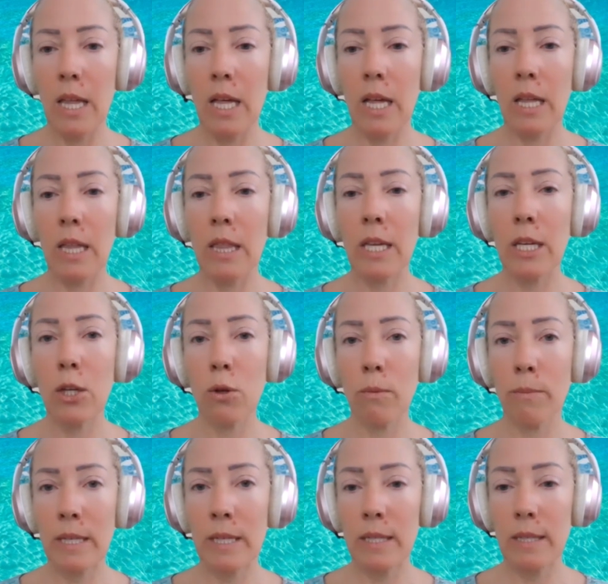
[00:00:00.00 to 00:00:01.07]
the
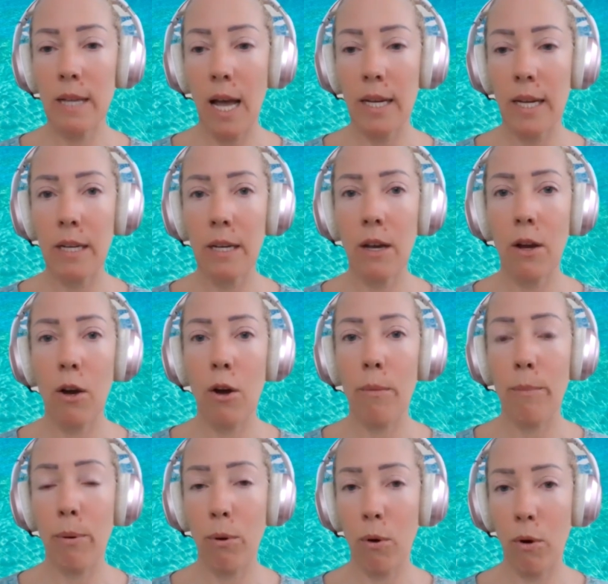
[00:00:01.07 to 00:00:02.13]
human design
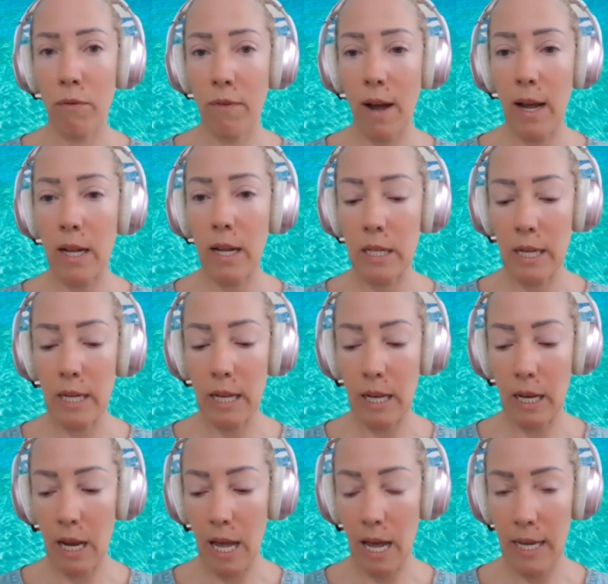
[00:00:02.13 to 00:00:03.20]
profile
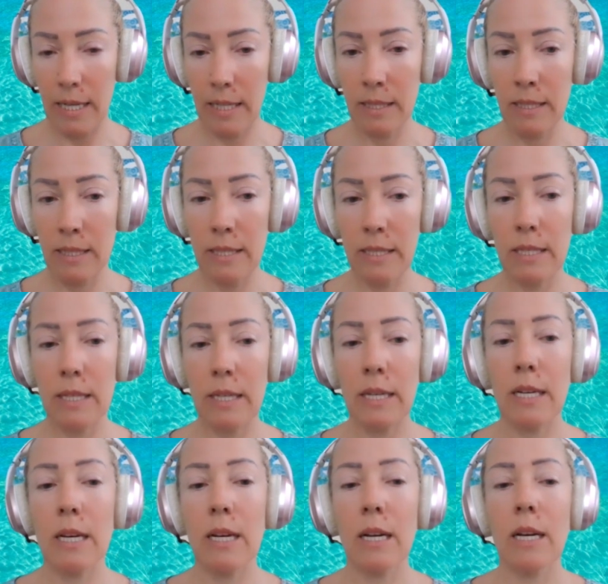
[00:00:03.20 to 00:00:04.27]
lines,
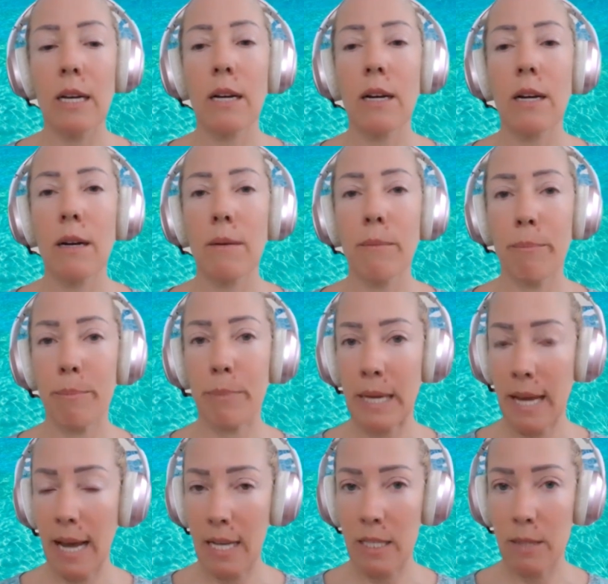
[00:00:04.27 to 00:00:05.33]
big
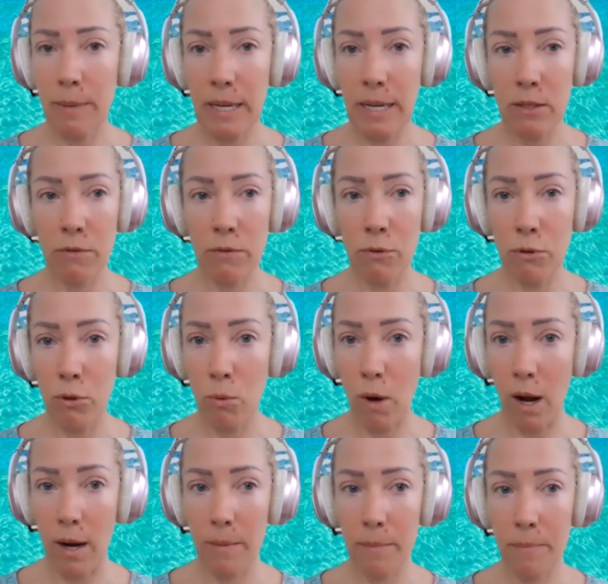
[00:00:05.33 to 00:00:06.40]
aspect of who you
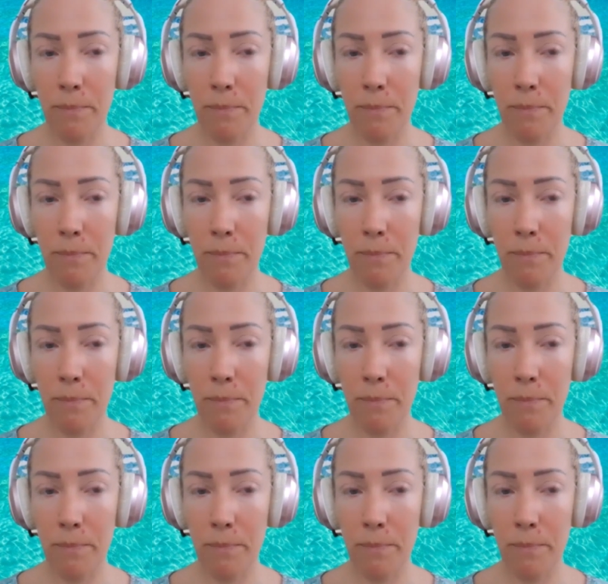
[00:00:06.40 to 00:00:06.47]
are.